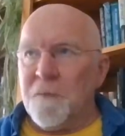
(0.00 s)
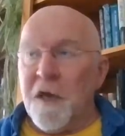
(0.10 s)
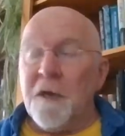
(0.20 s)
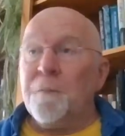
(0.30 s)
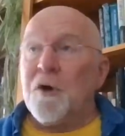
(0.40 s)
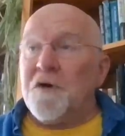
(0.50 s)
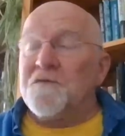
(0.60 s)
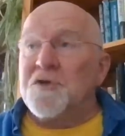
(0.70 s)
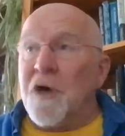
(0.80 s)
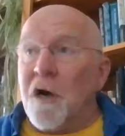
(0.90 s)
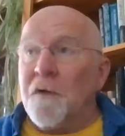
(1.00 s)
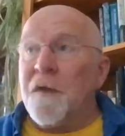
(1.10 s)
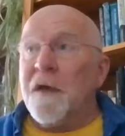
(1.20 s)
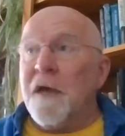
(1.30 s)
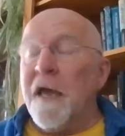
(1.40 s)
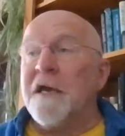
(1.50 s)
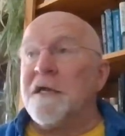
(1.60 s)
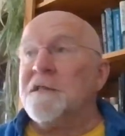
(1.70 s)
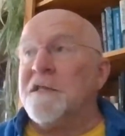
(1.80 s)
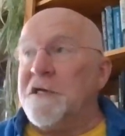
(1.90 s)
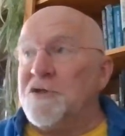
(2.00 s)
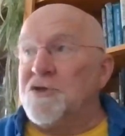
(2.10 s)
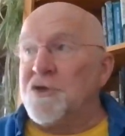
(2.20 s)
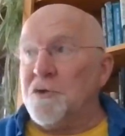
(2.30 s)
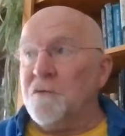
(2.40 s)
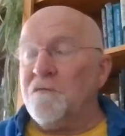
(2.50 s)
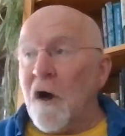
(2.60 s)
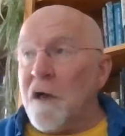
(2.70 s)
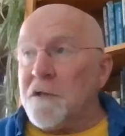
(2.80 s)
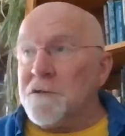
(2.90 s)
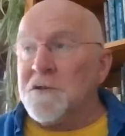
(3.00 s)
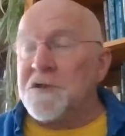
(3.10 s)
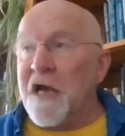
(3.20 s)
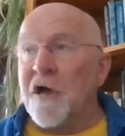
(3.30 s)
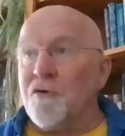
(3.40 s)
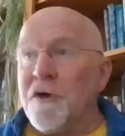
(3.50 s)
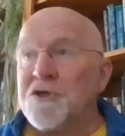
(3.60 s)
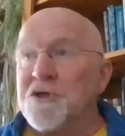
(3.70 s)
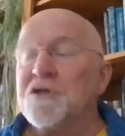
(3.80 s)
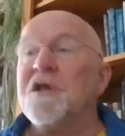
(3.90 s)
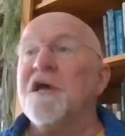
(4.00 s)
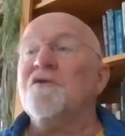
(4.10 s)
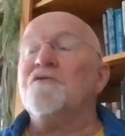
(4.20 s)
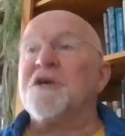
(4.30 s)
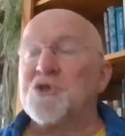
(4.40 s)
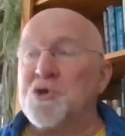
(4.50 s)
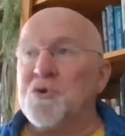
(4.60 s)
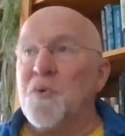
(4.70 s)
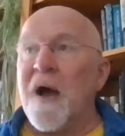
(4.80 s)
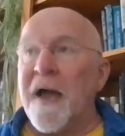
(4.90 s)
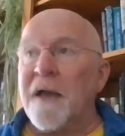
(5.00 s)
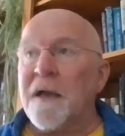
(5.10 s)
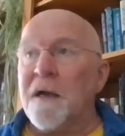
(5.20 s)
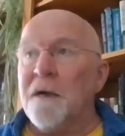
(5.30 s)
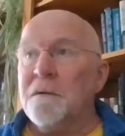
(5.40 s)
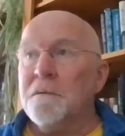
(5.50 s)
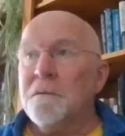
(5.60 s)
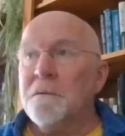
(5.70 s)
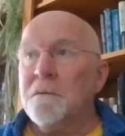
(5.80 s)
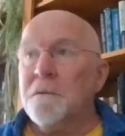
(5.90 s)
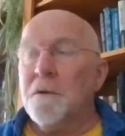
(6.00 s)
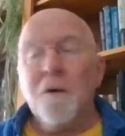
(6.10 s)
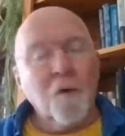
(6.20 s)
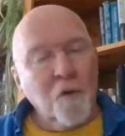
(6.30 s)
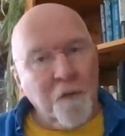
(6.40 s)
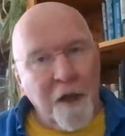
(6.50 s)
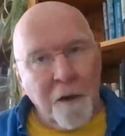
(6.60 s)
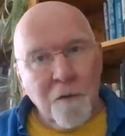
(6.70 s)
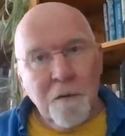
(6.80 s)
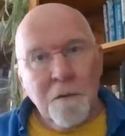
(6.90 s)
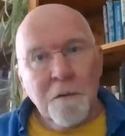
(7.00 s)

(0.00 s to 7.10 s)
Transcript: In a birth chart, it can lead to violence, aggression, irrational anger, although